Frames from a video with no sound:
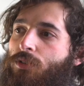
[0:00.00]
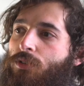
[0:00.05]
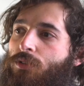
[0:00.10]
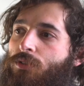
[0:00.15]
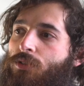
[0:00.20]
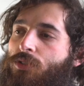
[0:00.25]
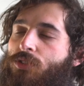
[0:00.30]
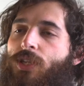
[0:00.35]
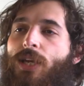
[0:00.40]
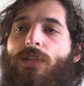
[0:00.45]

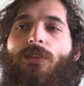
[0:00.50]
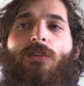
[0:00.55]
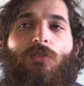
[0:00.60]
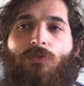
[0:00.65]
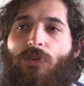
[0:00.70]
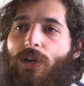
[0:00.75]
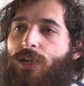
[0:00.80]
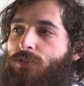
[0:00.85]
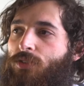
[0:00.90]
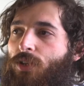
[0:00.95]
set the
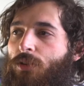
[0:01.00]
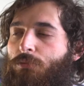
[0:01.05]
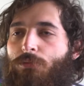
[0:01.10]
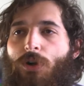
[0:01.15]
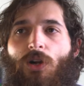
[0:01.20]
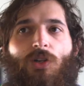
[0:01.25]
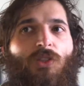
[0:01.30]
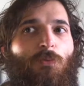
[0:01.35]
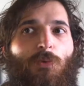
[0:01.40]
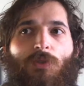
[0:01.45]
device at
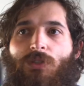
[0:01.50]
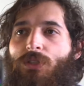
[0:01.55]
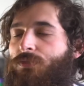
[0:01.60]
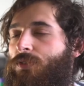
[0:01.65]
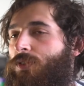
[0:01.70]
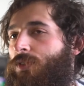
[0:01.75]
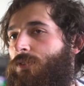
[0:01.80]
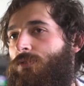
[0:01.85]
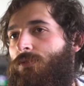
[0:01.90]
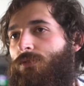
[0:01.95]
multiple
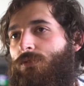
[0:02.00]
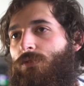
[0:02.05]
different